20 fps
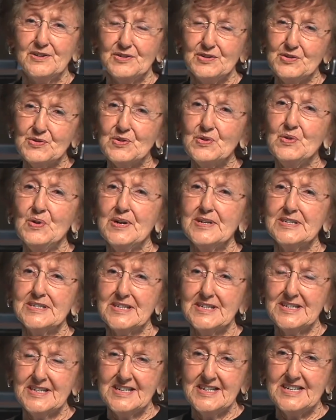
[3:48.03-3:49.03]
you're going
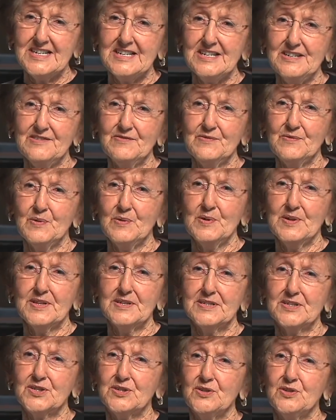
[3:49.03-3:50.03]
to leave with
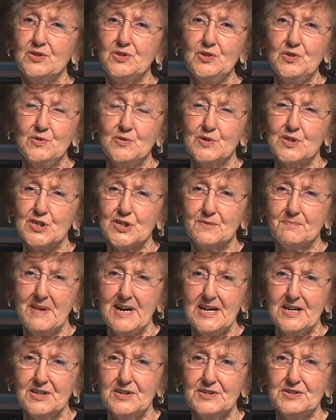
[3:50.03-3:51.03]
a huge
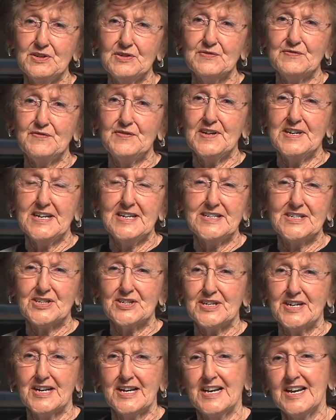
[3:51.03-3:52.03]
smile on your face
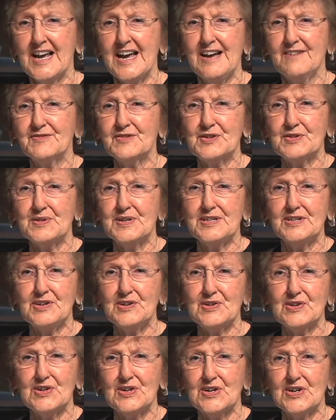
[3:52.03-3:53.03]
and laughter in
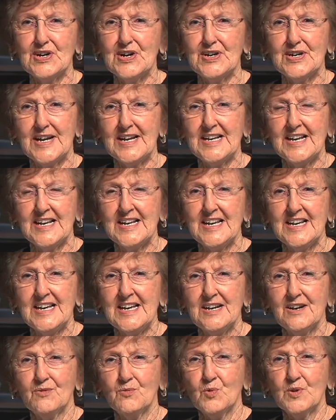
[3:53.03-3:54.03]
your heart
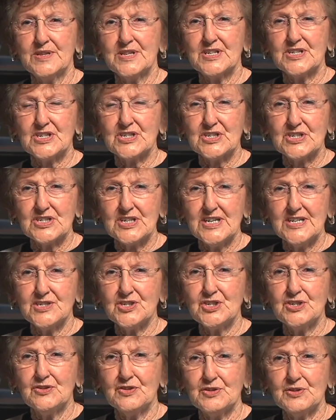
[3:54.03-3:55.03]
with
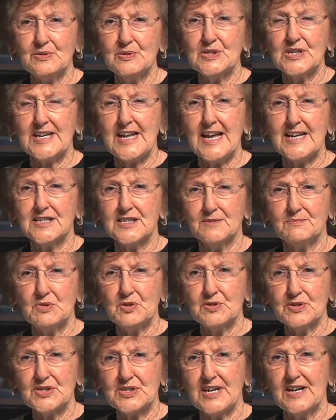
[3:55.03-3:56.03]
such enthusiasm
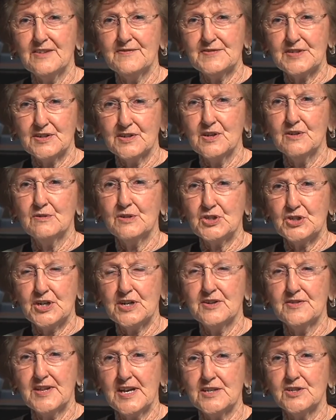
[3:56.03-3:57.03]
yourself to go
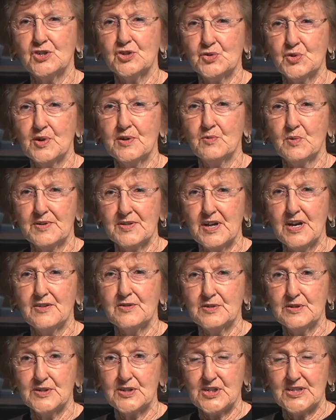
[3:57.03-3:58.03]
share that joy with
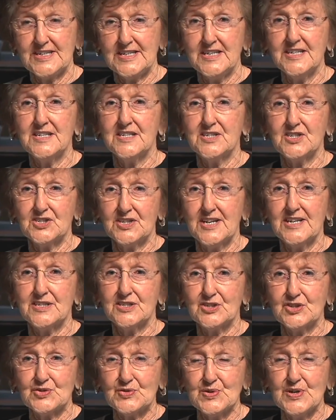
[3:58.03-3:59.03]
others. It is
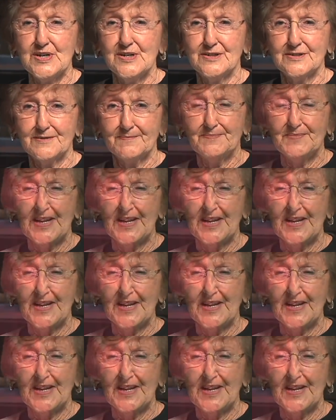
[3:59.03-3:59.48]
that strong.